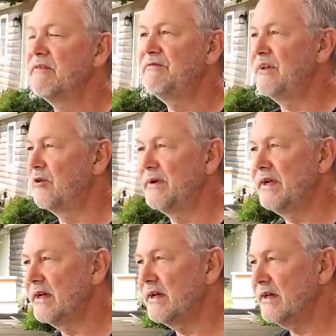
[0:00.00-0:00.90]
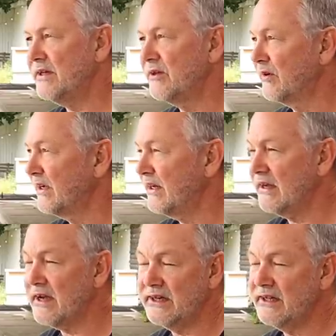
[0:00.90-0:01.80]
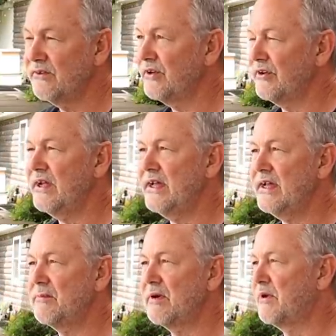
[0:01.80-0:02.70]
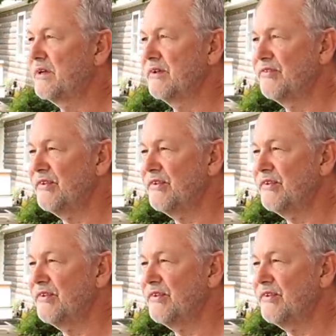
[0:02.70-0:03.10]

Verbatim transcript: Filming it, you know, getting ideas in your head about what to